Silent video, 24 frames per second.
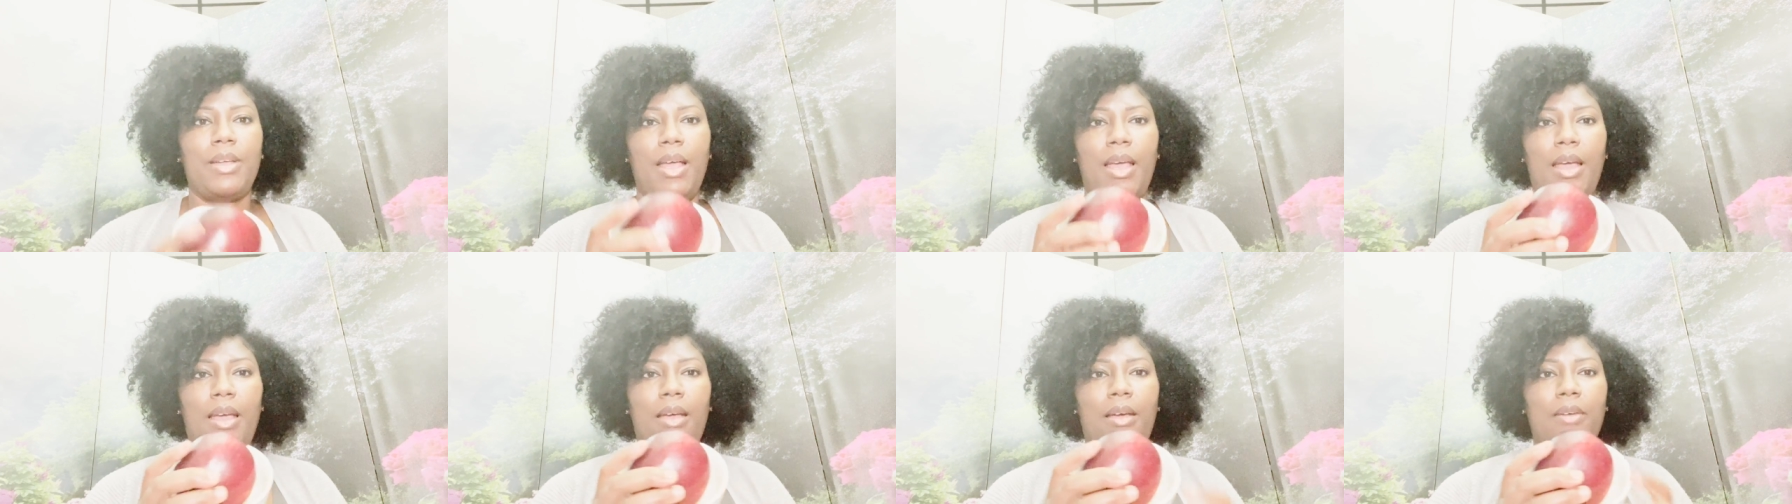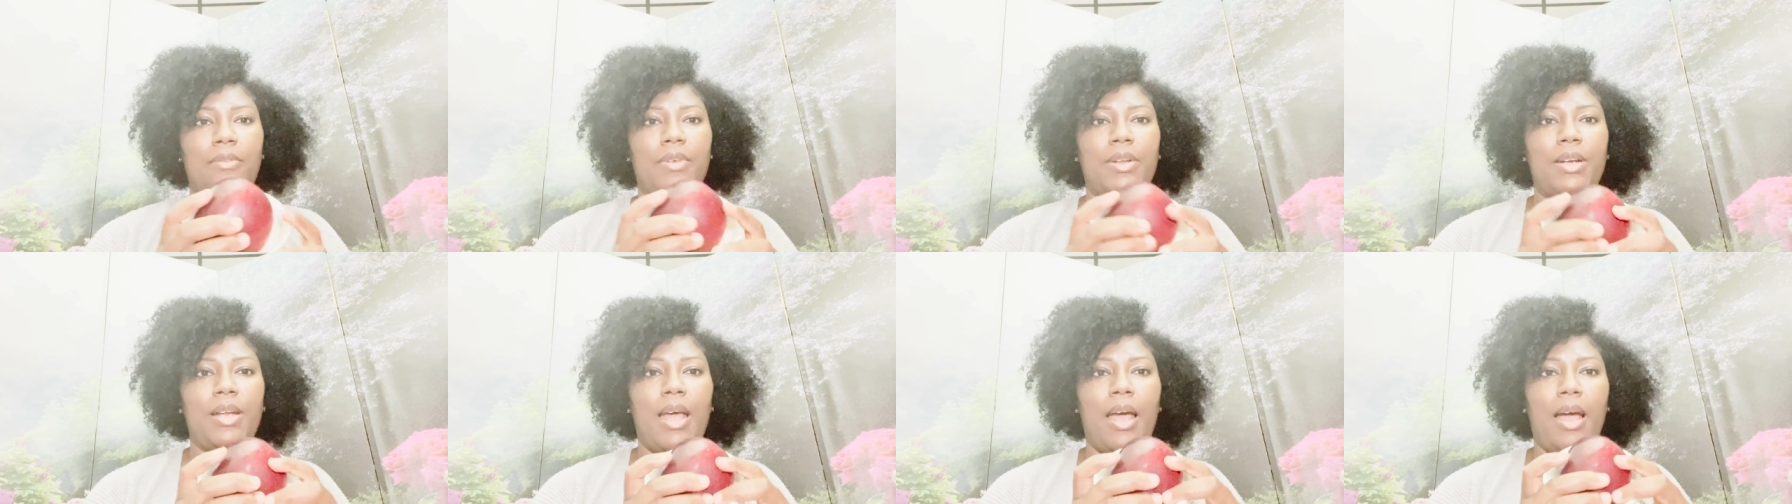I
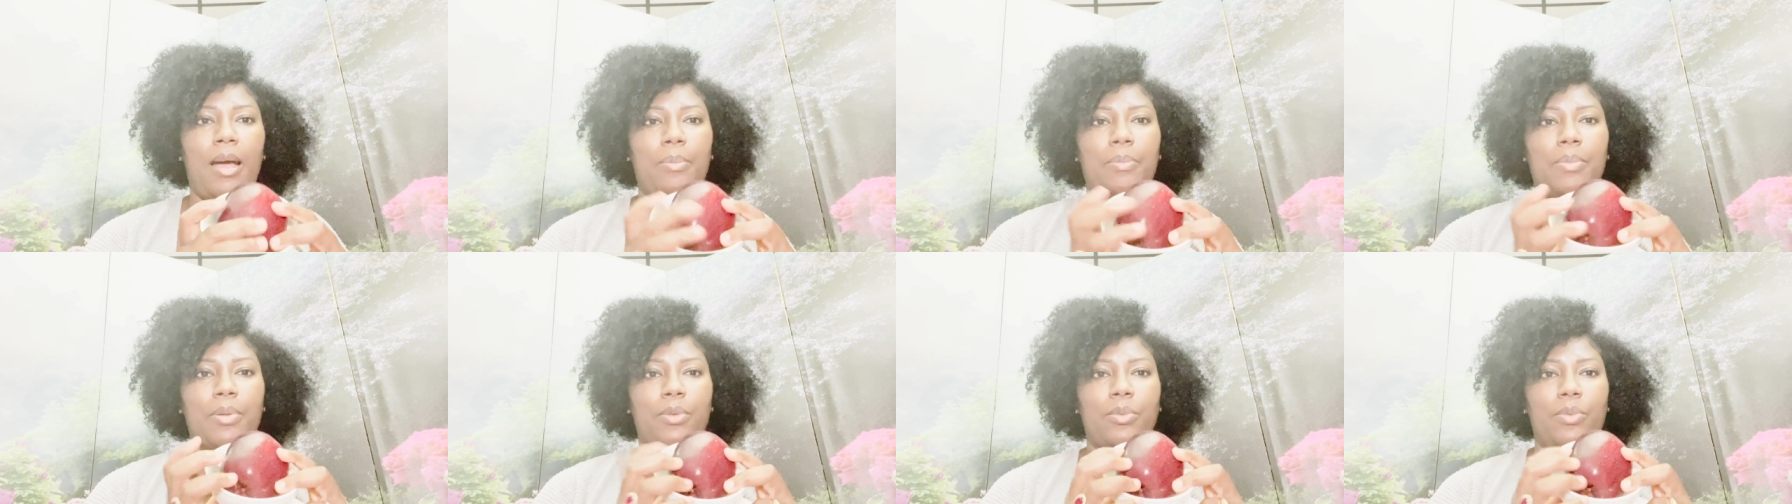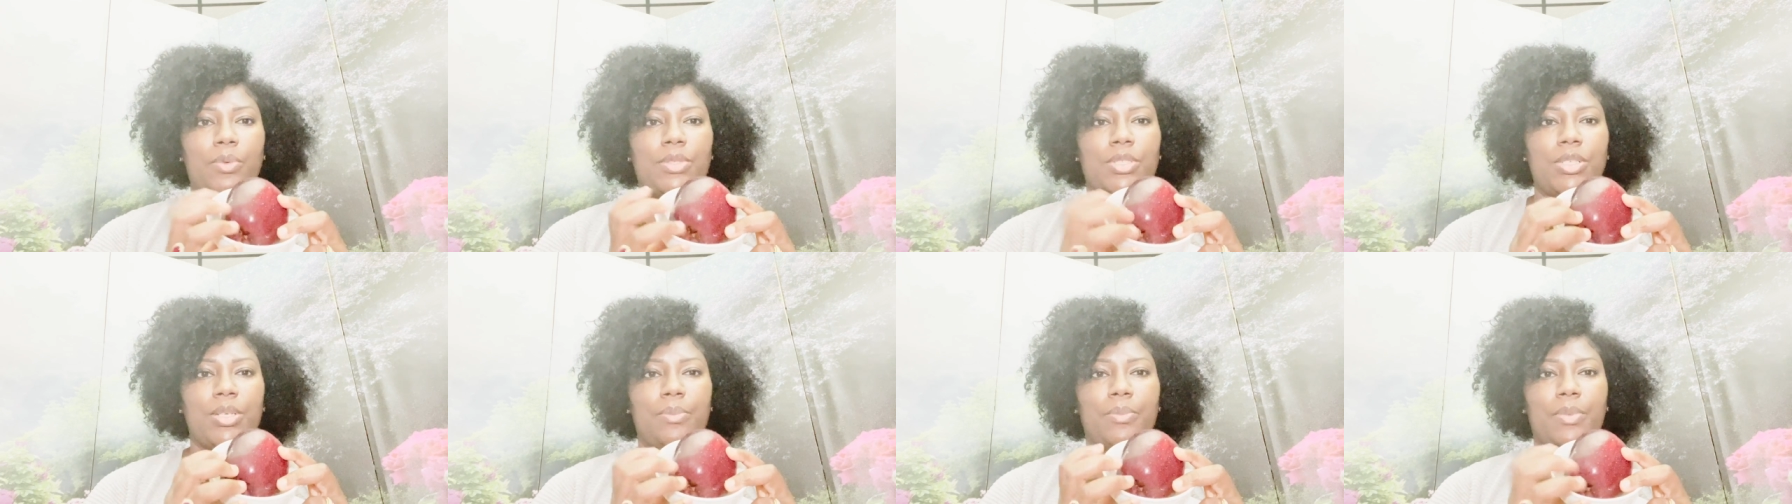have an apple,
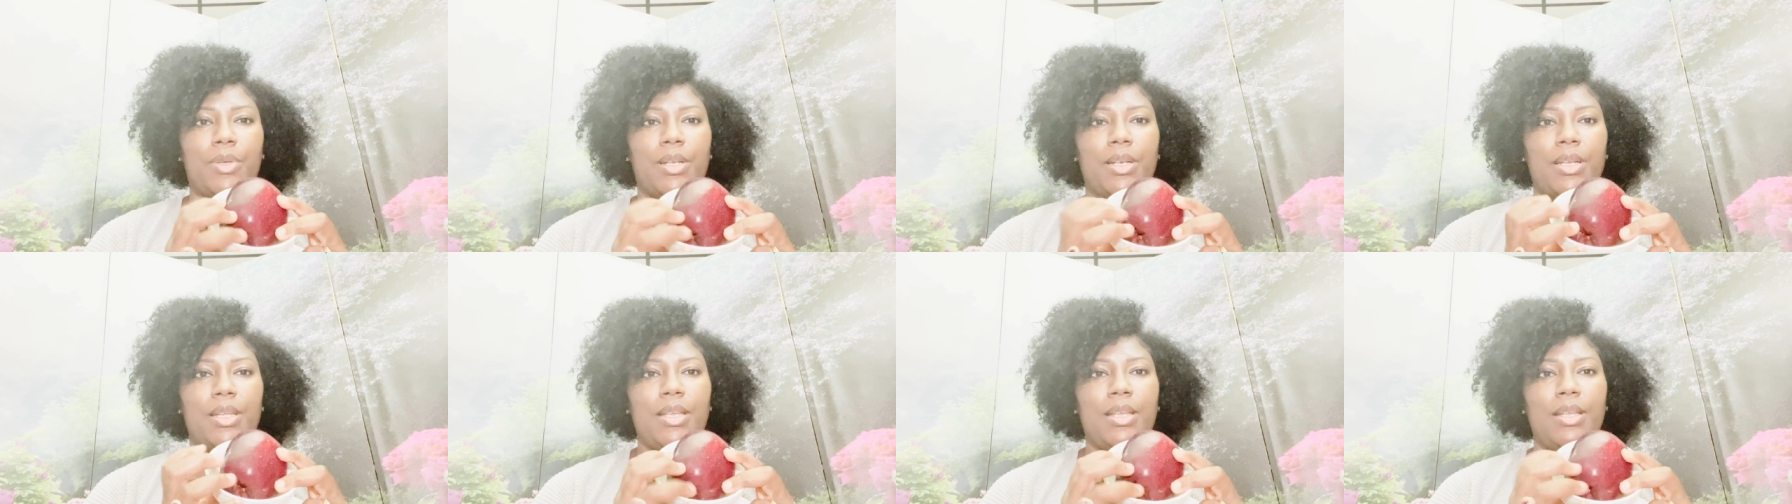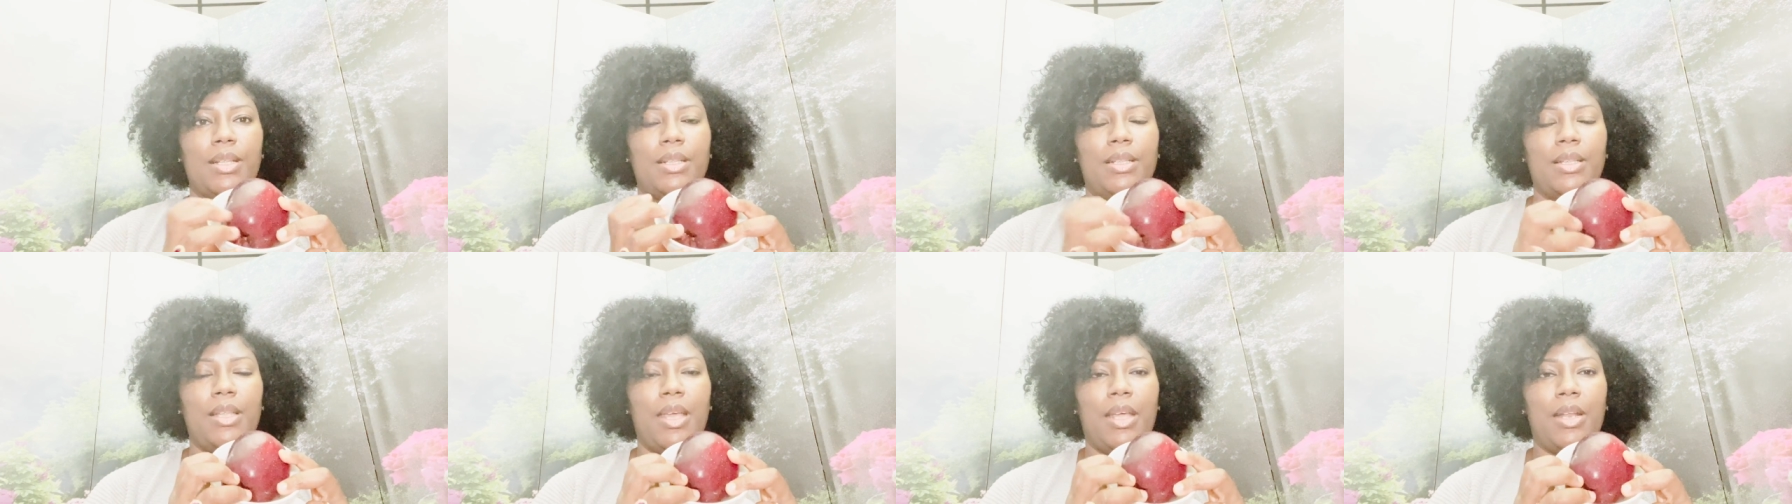which I'm going to
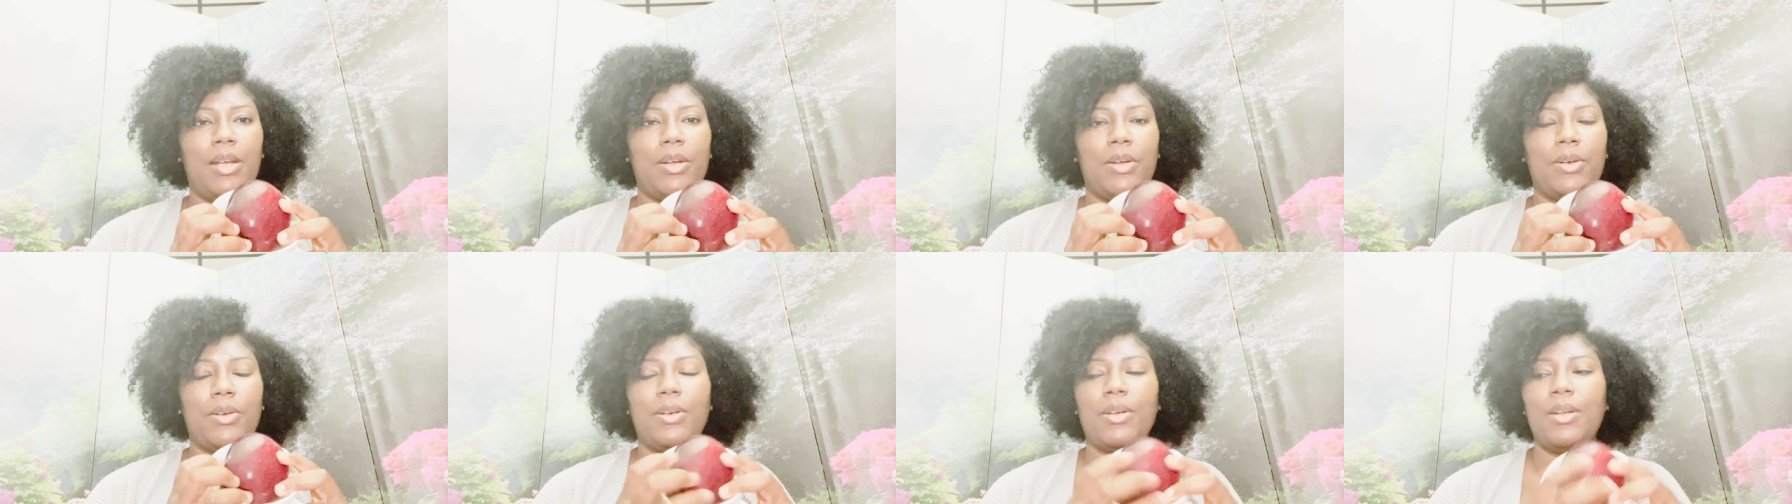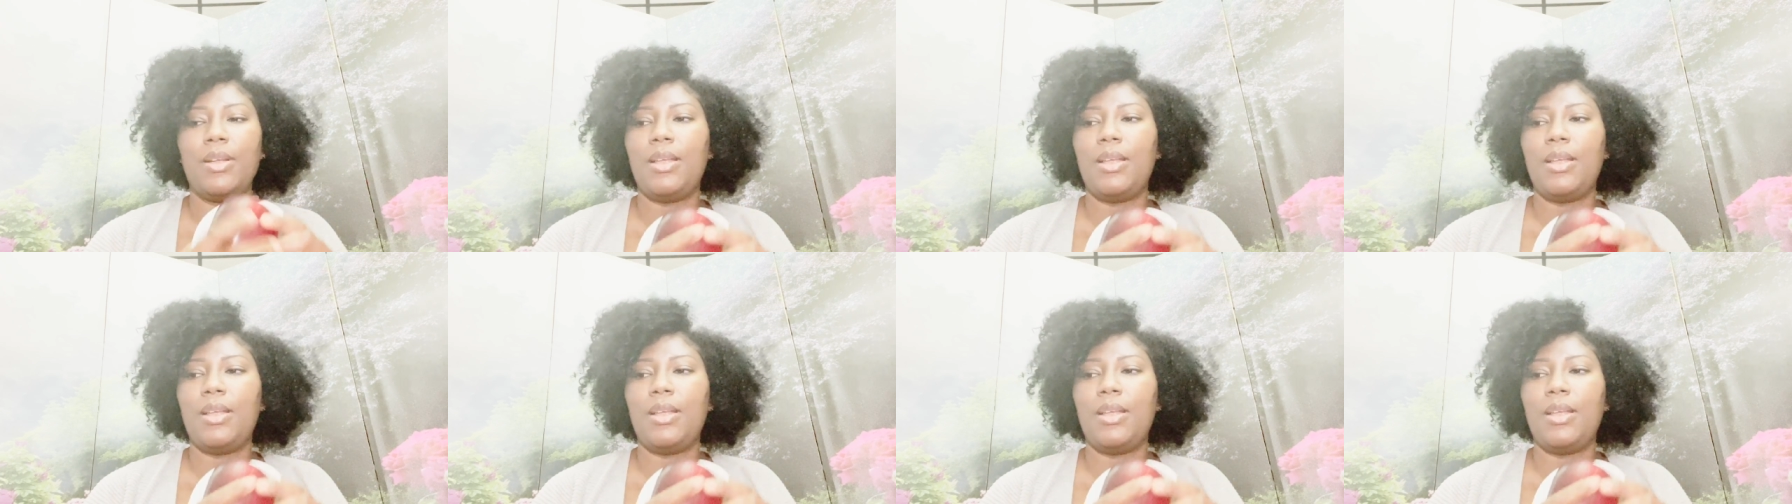eat later.